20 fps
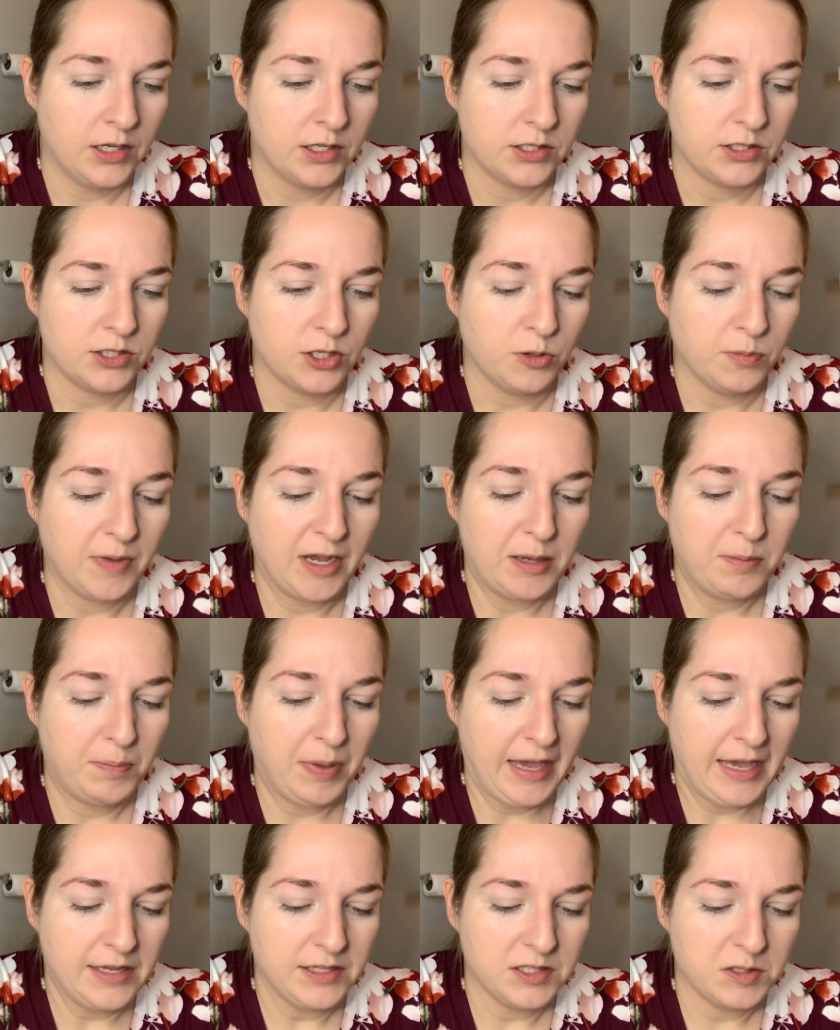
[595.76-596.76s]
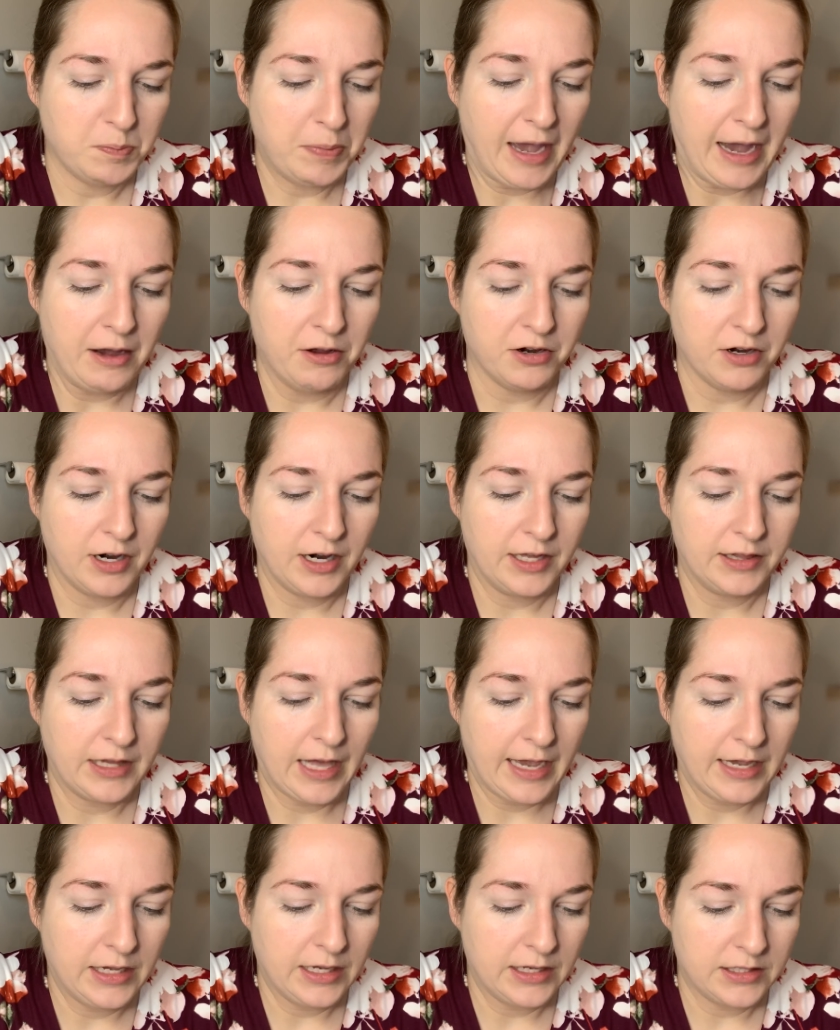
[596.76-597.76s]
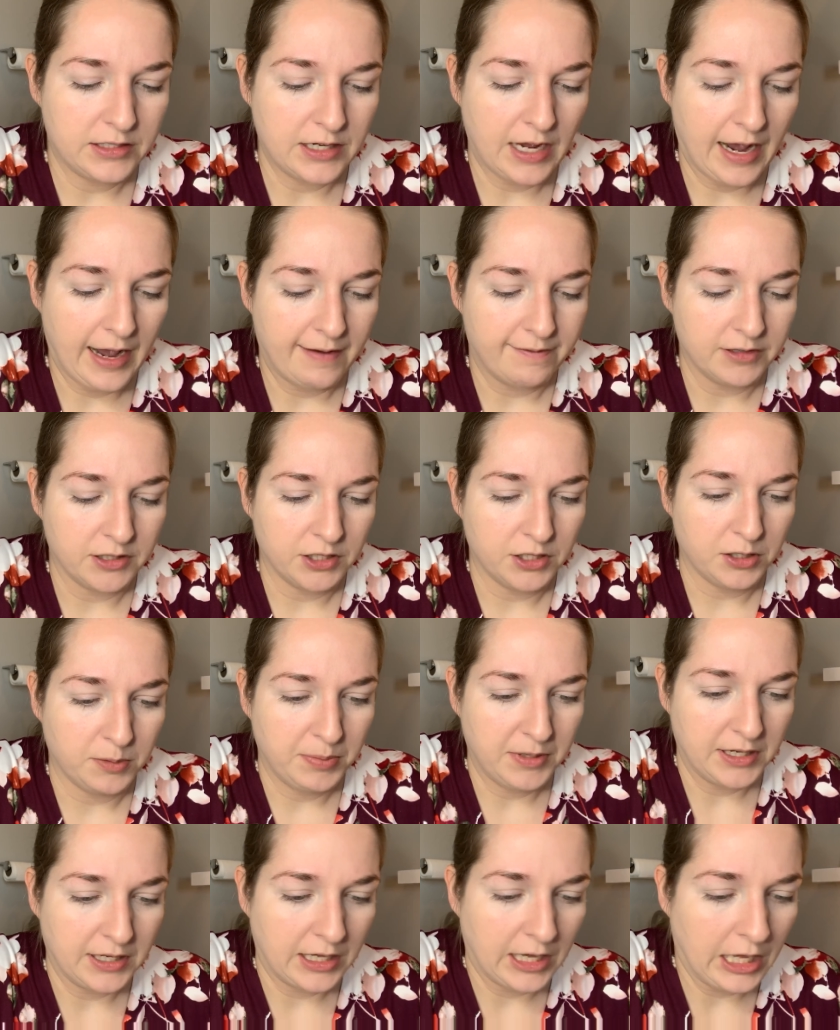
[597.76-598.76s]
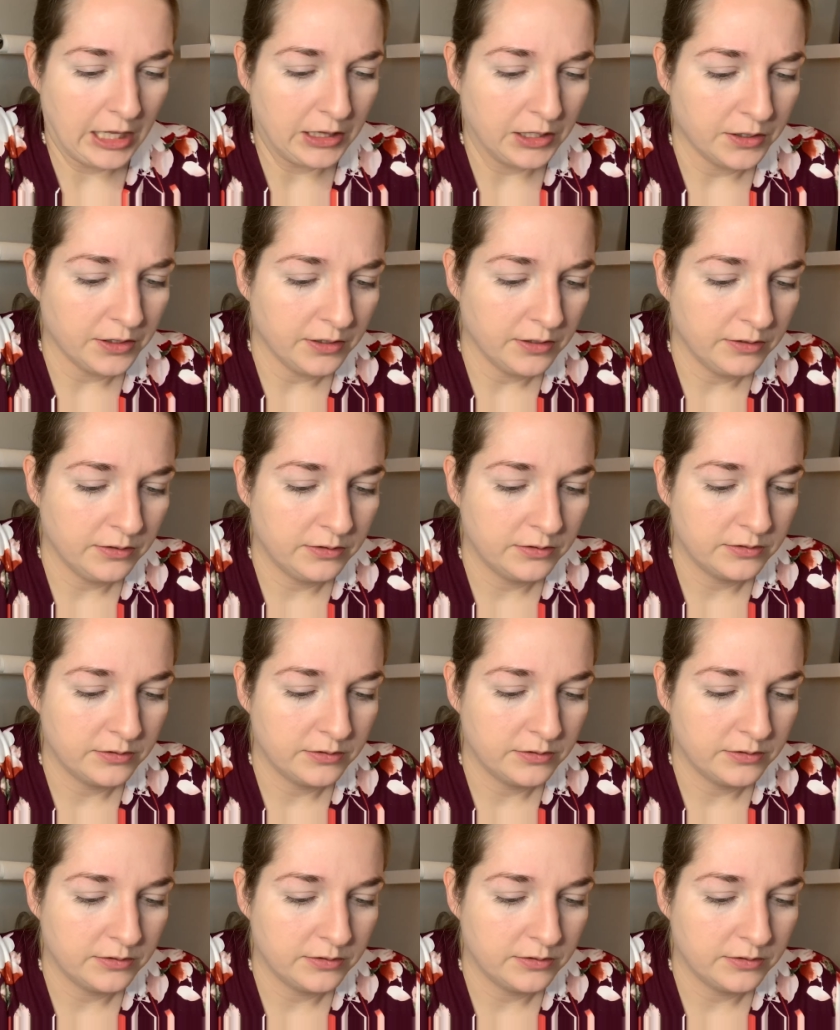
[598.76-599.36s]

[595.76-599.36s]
So my base powder, I like it to have a little bit of color.